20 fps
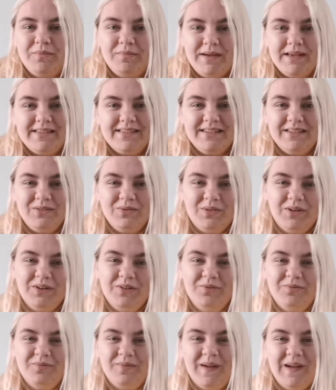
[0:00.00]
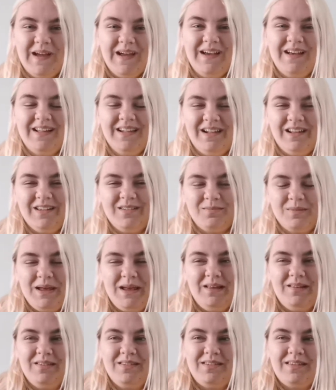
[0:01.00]
message one of my
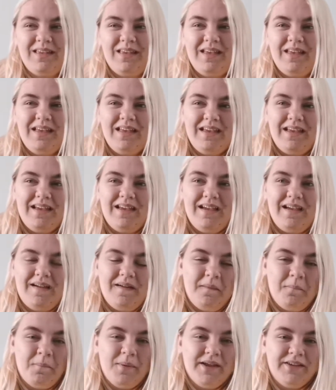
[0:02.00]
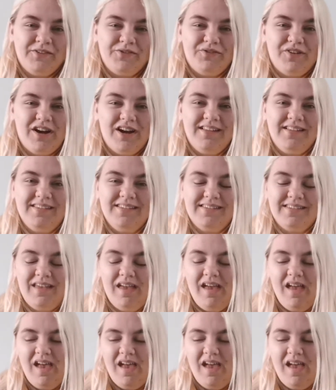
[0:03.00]
classmates and best friends,